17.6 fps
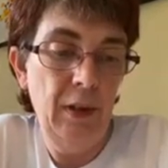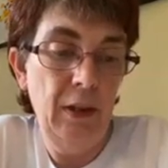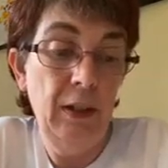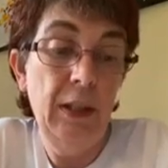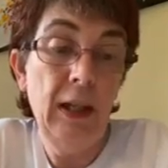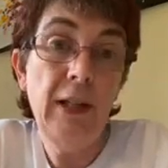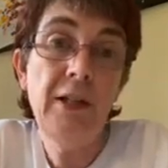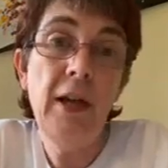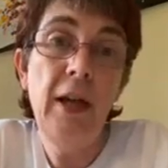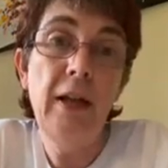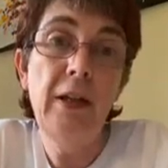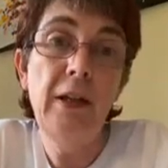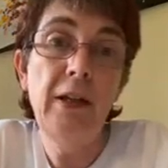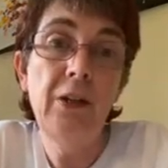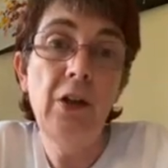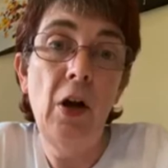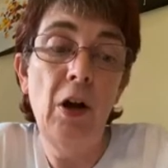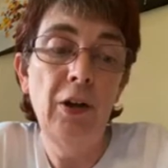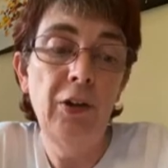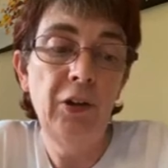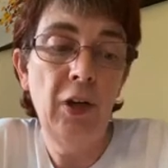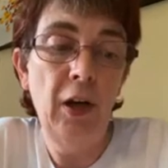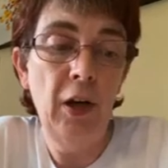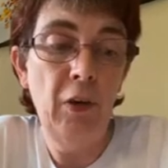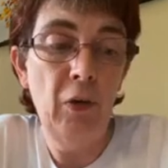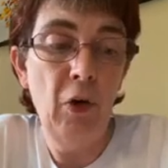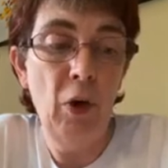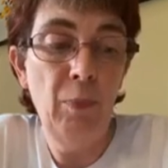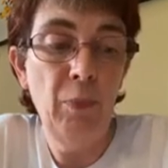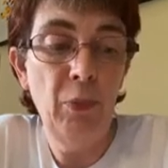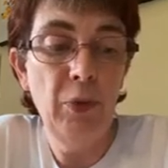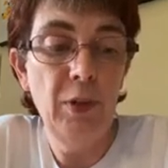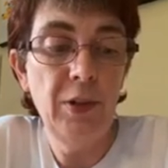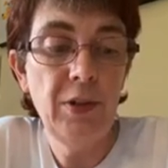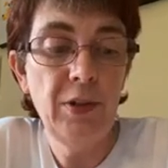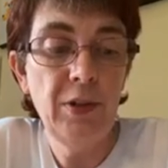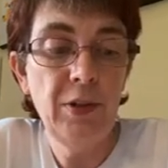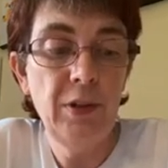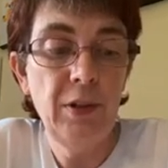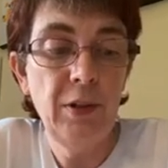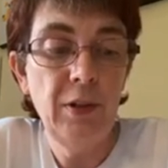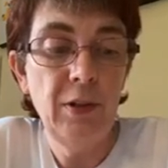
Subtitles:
He exhaled hot air upwards.